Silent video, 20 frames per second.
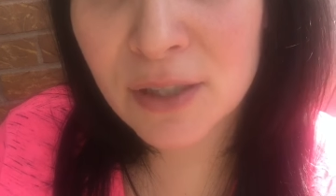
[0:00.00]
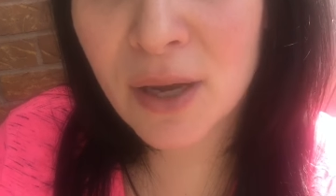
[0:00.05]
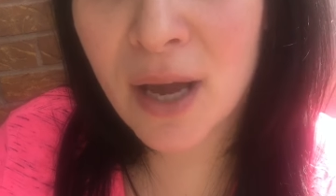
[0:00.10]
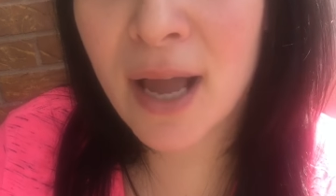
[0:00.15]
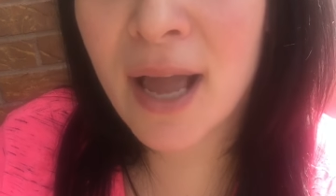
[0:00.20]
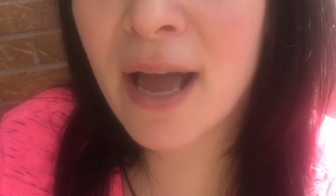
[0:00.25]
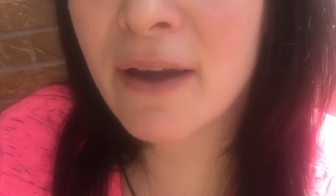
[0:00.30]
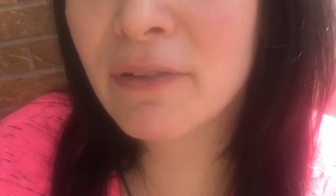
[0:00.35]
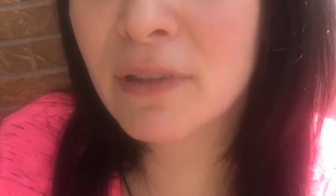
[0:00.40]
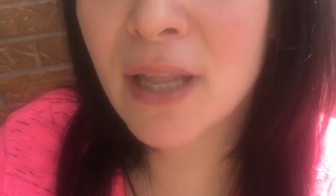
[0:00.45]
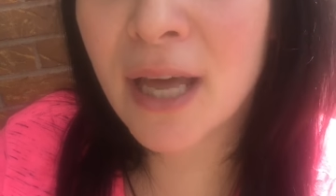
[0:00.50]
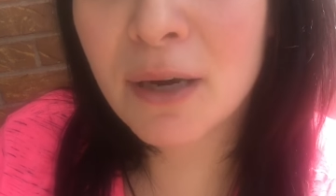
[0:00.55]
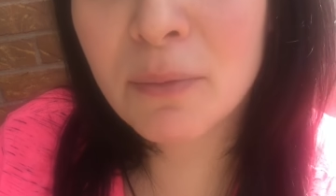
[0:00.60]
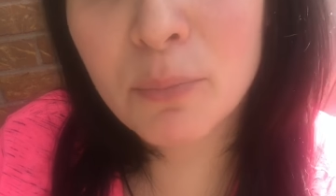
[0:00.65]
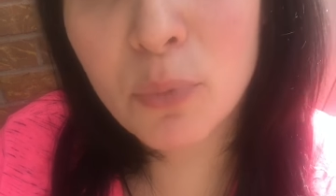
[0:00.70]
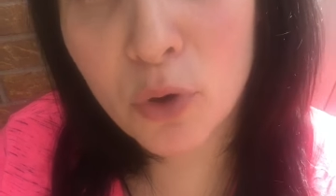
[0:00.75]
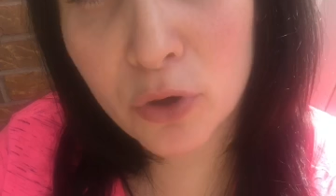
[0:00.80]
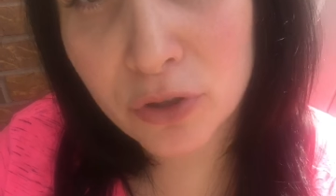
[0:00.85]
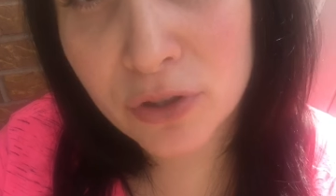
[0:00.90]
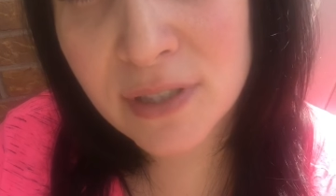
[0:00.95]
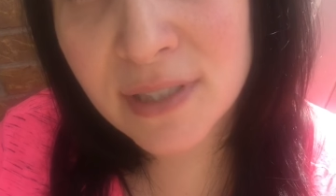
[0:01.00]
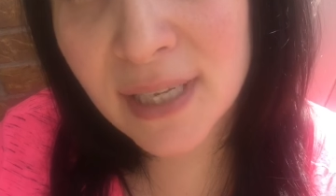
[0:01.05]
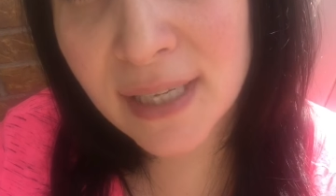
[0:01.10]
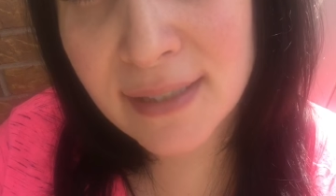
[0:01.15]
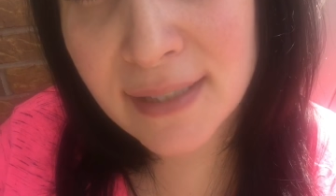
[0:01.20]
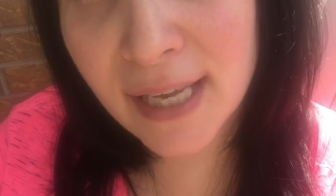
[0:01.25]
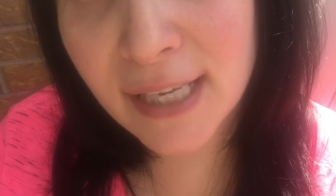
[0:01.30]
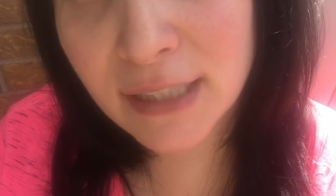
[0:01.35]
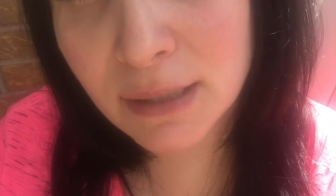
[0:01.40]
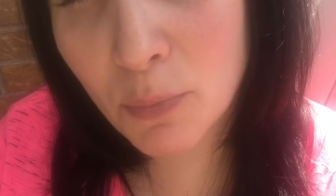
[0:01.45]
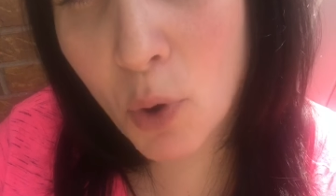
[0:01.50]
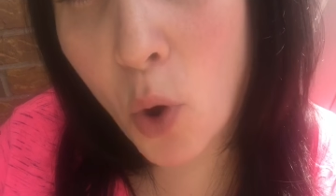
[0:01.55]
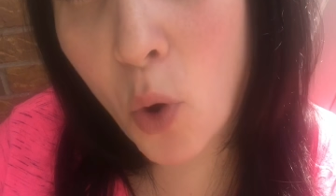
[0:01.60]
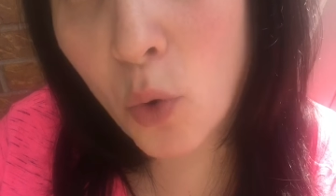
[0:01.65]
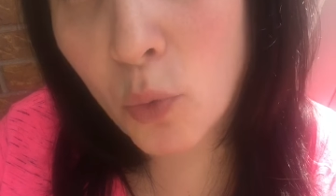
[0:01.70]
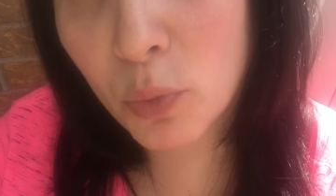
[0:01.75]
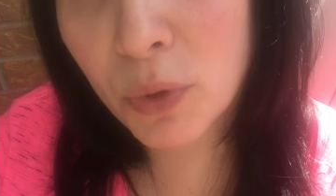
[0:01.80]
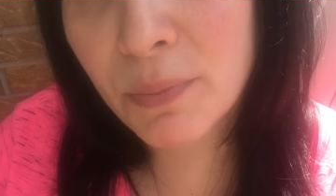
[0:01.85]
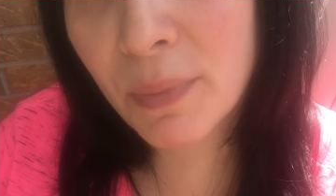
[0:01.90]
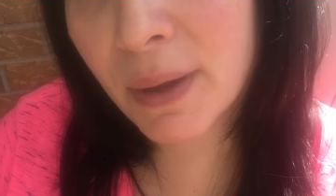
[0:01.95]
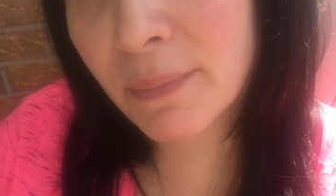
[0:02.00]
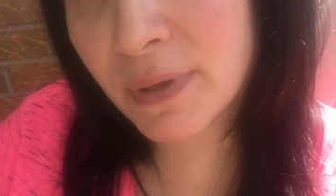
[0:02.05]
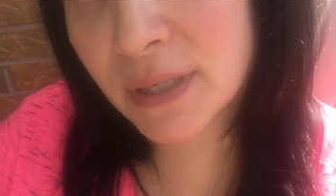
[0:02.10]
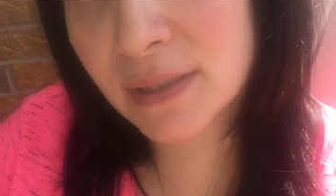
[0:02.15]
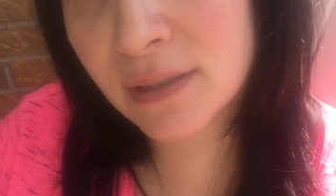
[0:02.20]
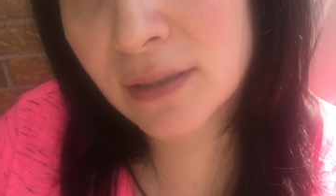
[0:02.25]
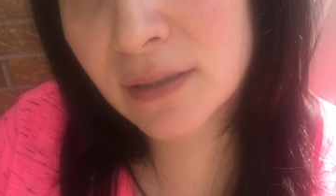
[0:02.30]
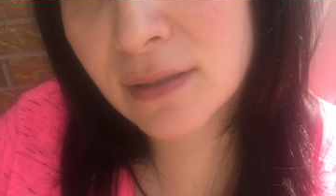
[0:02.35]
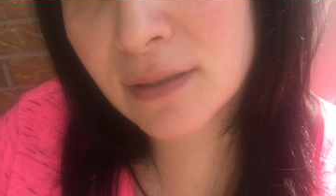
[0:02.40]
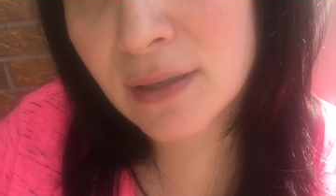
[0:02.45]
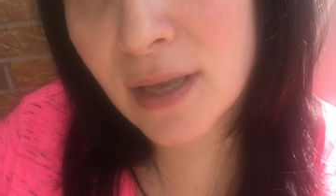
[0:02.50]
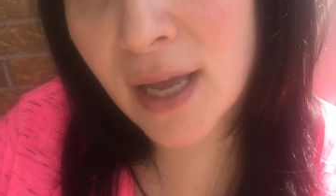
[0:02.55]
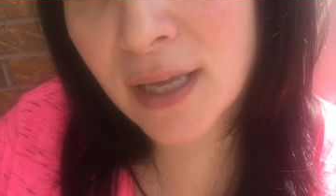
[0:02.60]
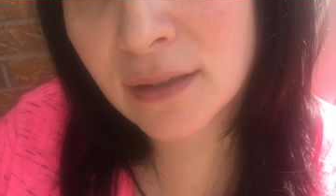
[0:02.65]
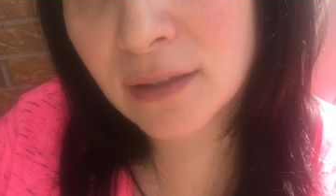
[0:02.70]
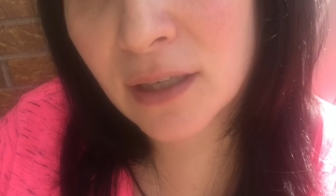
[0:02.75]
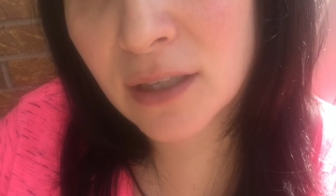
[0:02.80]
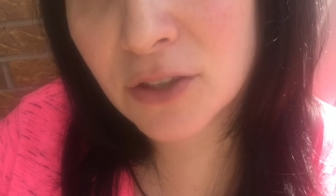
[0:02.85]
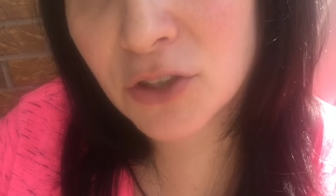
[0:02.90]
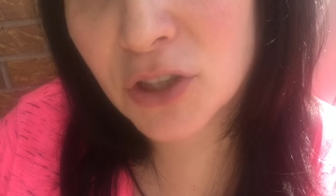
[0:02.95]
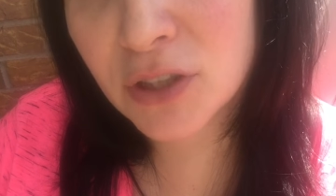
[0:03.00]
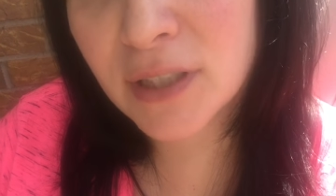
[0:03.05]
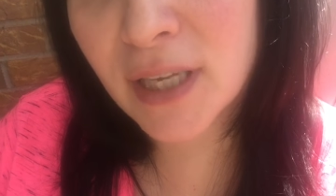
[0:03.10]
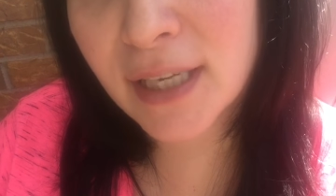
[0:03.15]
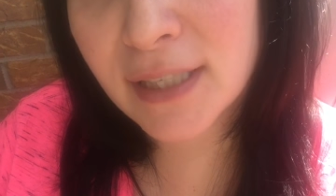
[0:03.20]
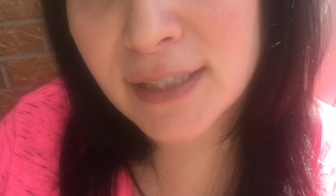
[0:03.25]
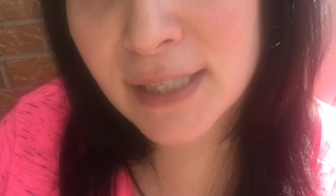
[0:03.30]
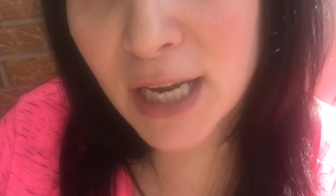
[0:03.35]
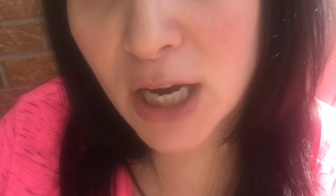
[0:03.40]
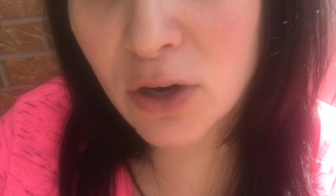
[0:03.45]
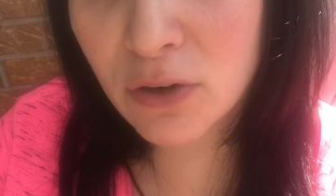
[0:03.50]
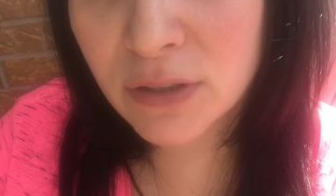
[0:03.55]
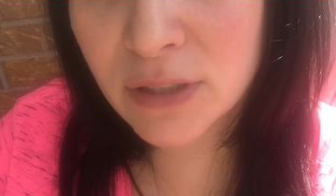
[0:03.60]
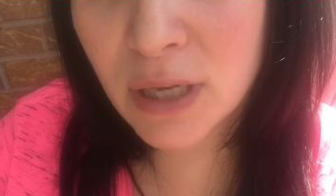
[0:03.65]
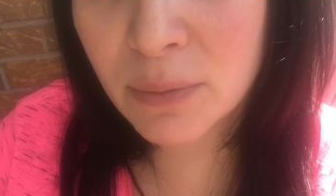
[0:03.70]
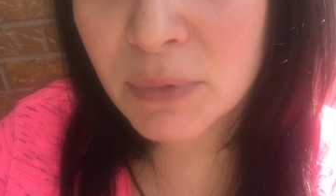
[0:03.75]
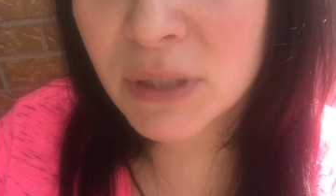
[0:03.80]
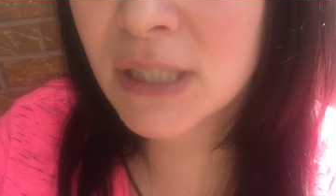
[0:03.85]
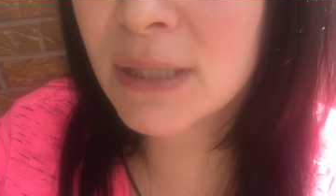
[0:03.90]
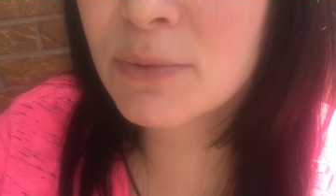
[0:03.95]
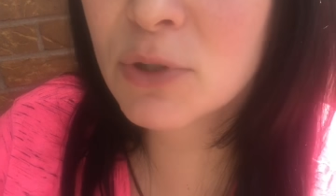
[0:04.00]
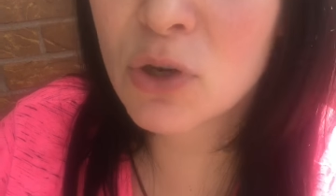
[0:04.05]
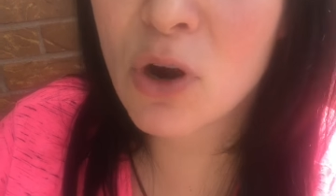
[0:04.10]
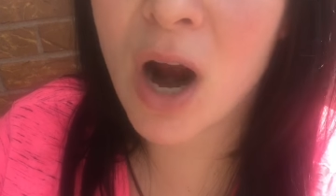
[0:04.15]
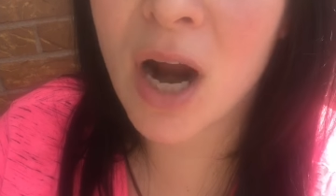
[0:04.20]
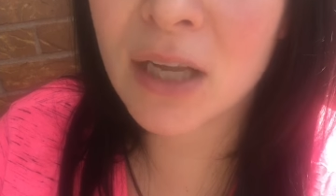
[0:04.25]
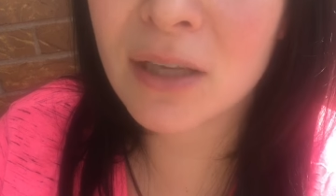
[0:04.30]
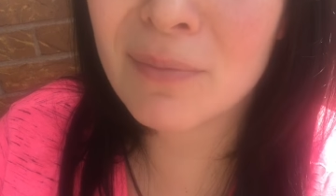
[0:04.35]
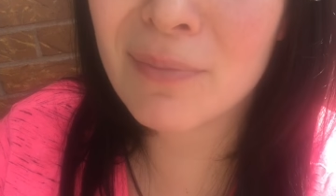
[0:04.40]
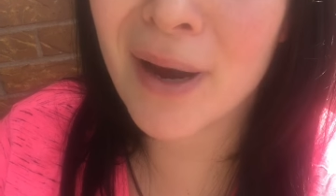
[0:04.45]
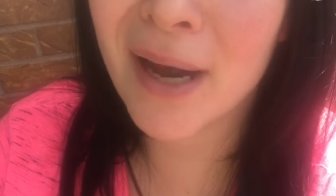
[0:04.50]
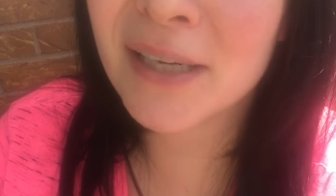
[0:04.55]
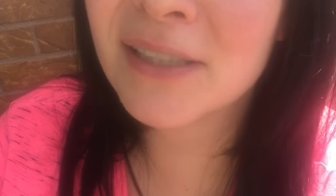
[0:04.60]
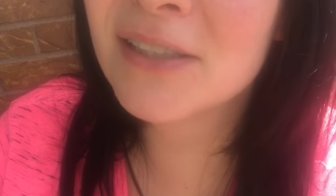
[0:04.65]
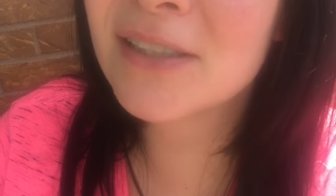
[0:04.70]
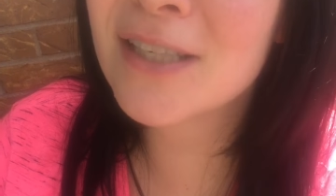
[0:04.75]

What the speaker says: I have a lot of boarders and I take them home with my business, and she takes care of them, keeps her occupied.